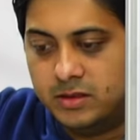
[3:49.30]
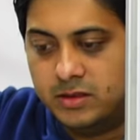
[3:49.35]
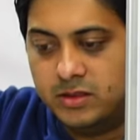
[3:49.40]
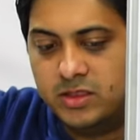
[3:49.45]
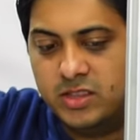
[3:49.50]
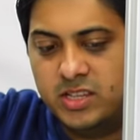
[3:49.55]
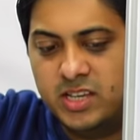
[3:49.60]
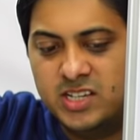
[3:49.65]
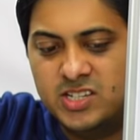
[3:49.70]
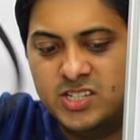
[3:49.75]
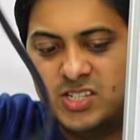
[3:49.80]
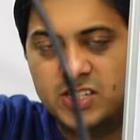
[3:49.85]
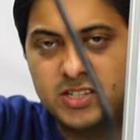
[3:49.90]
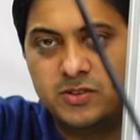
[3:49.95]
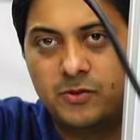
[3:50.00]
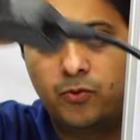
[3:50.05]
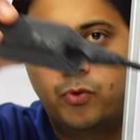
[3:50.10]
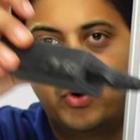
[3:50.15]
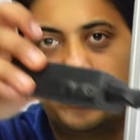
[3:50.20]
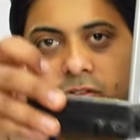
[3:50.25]
This
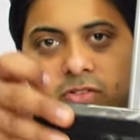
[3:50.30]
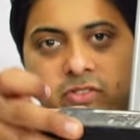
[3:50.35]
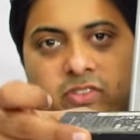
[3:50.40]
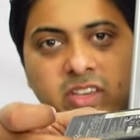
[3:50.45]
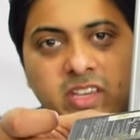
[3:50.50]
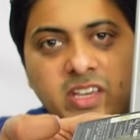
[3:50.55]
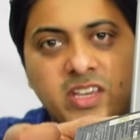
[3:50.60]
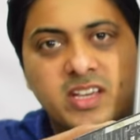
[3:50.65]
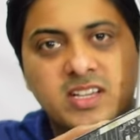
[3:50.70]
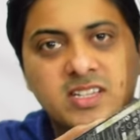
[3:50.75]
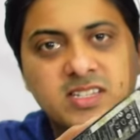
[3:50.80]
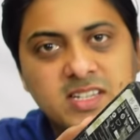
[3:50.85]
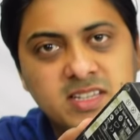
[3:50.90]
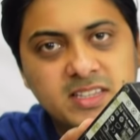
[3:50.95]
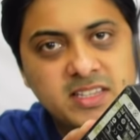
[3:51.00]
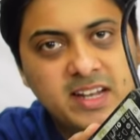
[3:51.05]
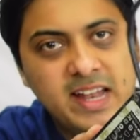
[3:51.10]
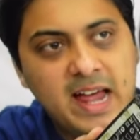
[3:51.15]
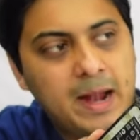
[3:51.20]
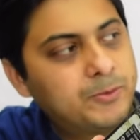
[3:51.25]
what you see is
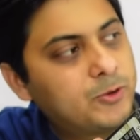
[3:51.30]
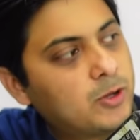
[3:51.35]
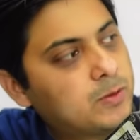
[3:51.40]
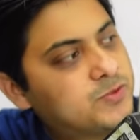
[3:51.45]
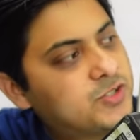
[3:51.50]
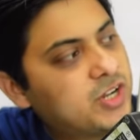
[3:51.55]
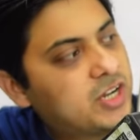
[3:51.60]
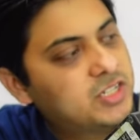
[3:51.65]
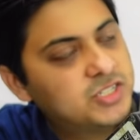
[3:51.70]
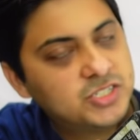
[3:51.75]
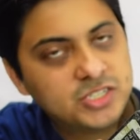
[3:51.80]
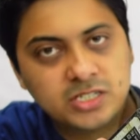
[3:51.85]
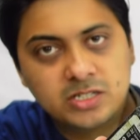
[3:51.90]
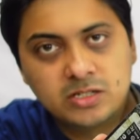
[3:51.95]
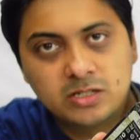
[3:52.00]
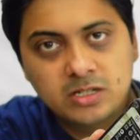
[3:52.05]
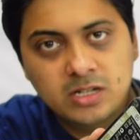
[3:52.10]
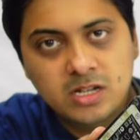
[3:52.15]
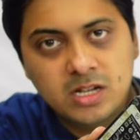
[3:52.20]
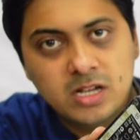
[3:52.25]
the laptop charger.
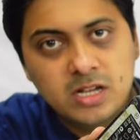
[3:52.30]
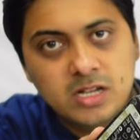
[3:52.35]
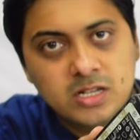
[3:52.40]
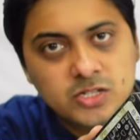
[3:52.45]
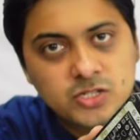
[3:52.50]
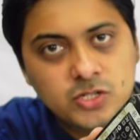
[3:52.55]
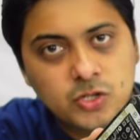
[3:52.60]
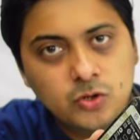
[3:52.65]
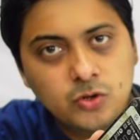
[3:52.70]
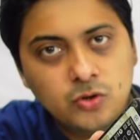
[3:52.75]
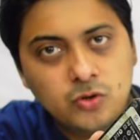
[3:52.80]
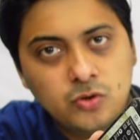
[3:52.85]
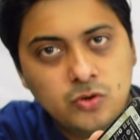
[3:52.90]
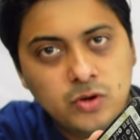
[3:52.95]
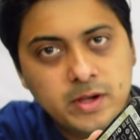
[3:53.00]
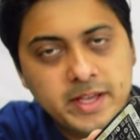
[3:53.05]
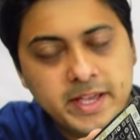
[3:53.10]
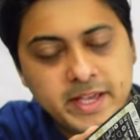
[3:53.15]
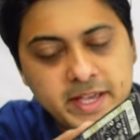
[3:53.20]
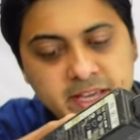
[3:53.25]

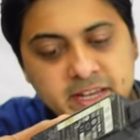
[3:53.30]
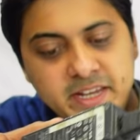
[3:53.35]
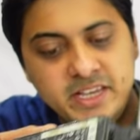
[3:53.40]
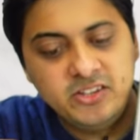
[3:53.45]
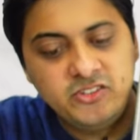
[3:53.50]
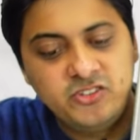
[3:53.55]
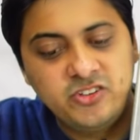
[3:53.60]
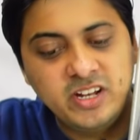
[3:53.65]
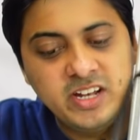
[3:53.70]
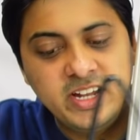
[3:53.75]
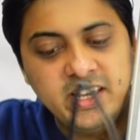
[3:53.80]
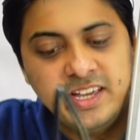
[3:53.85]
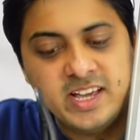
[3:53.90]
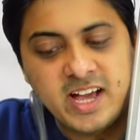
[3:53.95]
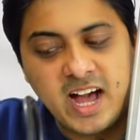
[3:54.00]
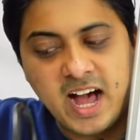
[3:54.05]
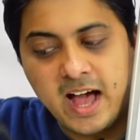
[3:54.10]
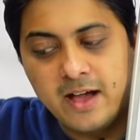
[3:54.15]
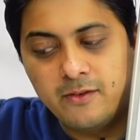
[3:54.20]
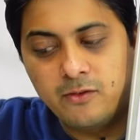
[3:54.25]
So
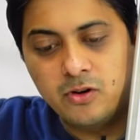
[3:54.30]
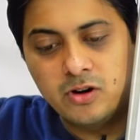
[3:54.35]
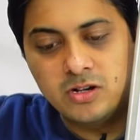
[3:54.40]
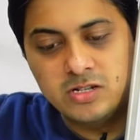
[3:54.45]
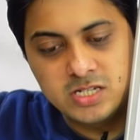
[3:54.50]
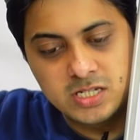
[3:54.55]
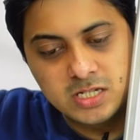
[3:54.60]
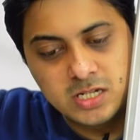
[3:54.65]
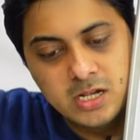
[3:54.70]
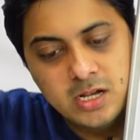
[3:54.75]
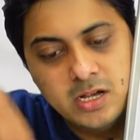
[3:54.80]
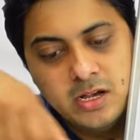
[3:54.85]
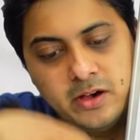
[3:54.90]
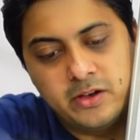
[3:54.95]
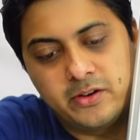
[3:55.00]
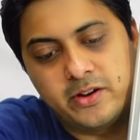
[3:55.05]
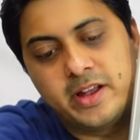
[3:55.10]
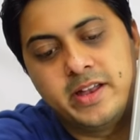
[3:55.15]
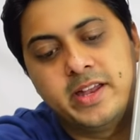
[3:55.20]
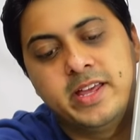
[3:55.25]
initially I was
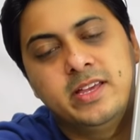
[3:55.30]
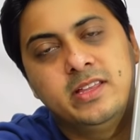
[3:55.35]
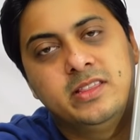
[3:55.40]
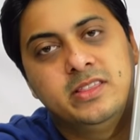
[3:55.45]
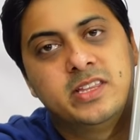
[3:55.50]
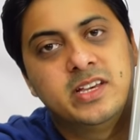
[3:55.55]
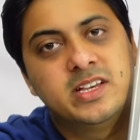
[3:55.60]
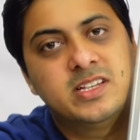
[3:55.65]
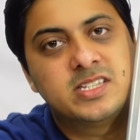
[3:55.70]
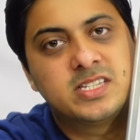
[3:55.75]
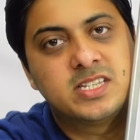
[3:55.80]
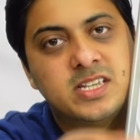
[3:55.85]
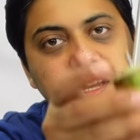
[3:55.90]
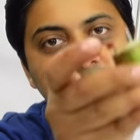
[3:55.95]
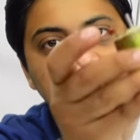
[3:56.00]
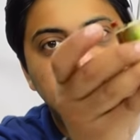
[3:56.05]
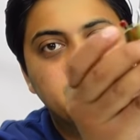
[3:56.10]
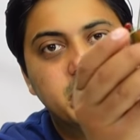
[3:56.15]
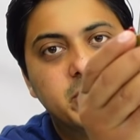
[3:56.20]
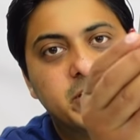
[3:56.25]
running this
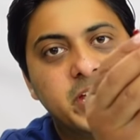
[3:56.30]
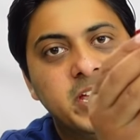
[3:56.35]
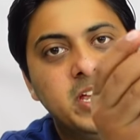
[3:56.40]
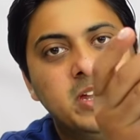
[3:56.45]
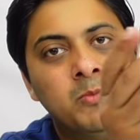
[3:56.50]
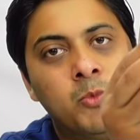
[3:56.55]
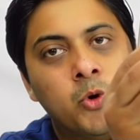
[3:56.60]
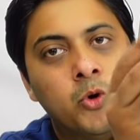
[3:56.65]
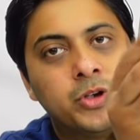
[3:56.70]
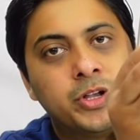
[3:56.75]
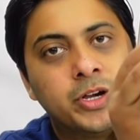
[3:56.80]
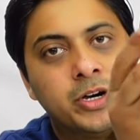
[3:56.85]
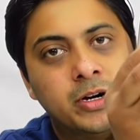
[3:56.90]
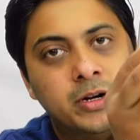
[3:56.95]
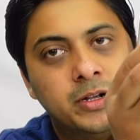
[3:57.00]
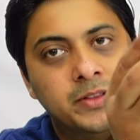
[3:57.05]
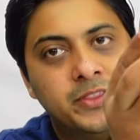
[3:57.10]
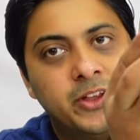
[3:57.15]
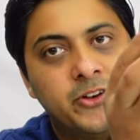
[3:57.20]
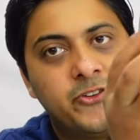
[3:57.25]
green
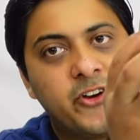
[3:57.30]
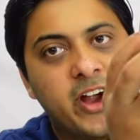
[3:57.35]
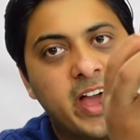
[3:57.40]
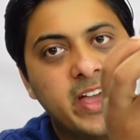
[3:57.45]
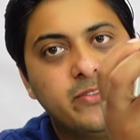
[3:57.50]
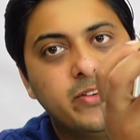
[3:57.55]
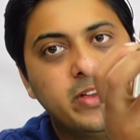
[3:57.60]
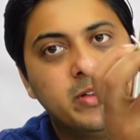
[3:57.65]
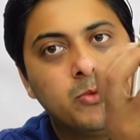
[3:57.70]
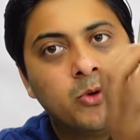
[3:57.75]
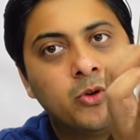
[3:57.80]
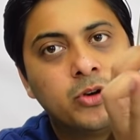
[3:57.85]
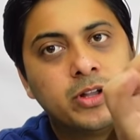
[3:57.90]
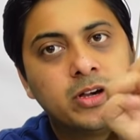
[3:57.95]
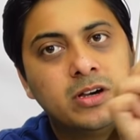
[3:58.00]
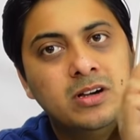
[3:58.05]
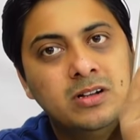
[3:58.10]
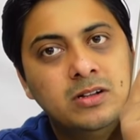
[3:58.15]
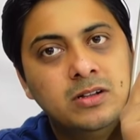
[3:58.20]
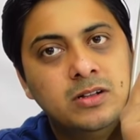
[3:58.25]
motor, the driving
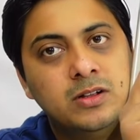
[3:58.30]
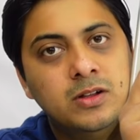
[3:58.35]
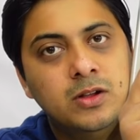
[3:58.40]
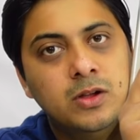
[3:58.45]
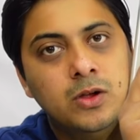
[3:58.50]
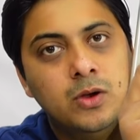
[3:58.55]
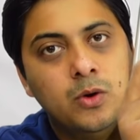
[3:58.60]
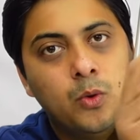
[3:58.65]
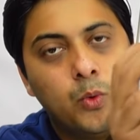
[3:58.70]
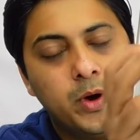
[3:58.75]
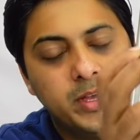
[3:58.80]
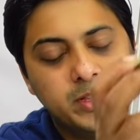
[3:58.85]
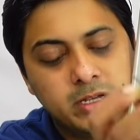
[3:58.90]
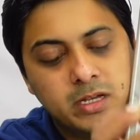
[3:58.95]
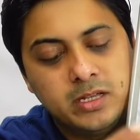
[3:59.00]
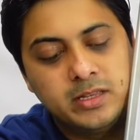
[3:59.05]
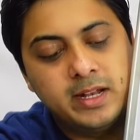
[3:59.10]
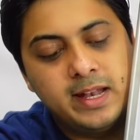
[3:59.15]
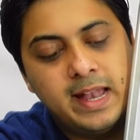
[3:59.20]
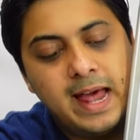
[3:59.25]
motor
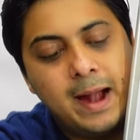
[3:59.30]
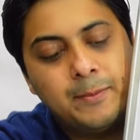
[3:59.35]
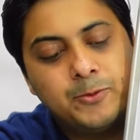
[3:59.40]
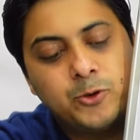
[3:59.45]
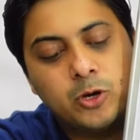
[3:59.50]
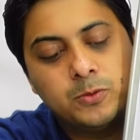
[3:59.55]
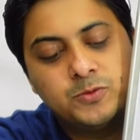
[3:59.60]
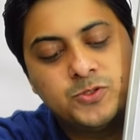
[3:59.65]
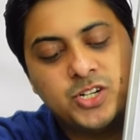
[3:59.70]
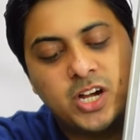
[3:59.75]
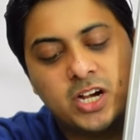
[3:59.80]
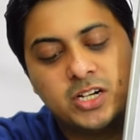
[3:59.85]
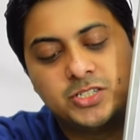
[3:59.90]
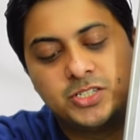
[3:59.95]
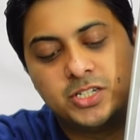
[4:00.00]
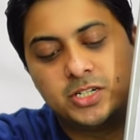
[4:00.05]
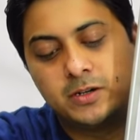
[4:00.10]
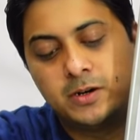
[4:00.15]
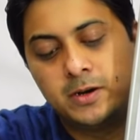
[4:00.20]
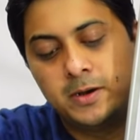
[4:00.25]
with the laptop
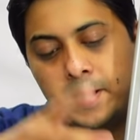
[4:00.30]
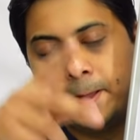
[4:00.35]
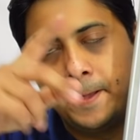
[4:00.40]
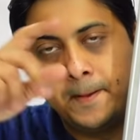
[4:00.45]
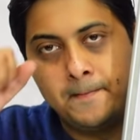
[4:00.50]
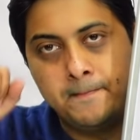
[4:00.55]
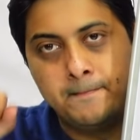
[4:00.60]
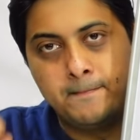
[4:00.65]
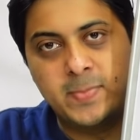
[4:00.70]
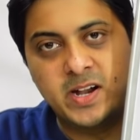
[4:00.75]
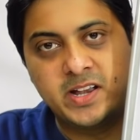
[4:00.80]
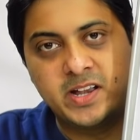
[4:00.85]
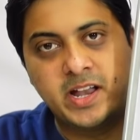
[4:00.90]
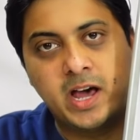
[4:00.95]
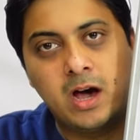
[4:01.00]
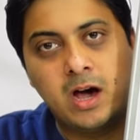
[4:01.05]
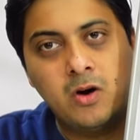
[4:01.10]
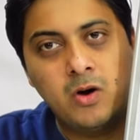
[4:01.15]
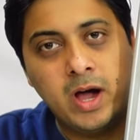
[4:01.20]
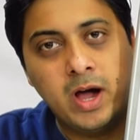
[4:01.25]
charger but
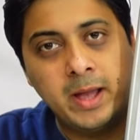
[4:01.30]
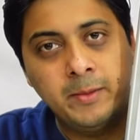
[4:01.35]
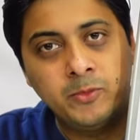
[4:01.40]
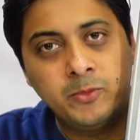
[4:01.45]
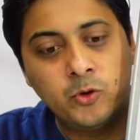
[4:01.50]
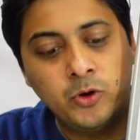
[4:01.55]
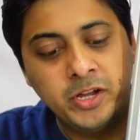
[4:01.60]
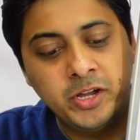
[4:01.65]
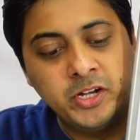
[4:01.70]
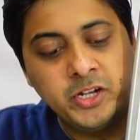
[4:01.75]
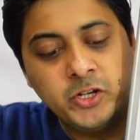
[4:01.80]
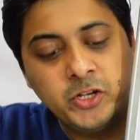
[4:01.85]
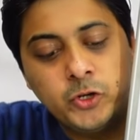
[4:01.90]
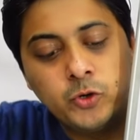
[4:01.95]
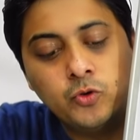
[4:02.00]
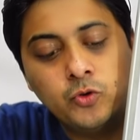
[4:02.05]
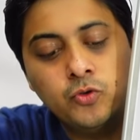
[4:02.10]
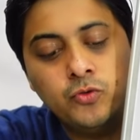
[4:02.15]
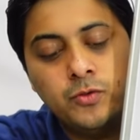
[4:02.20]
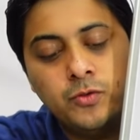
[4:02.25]
now I'm going
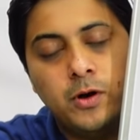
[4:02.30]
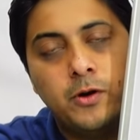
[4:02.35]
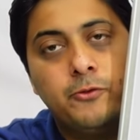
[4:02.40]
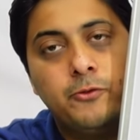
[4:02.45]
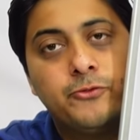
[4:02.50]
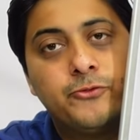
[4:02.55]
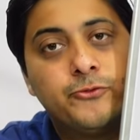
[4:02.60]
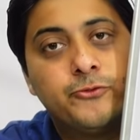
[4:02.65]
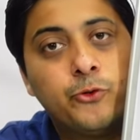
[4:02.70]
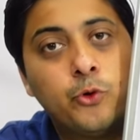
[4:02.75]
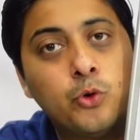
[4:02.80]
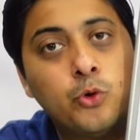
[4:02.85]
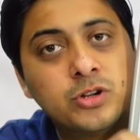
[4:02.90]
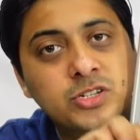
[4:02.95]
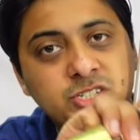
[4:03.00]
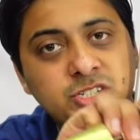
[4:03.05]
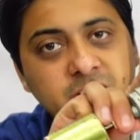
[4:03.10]
to force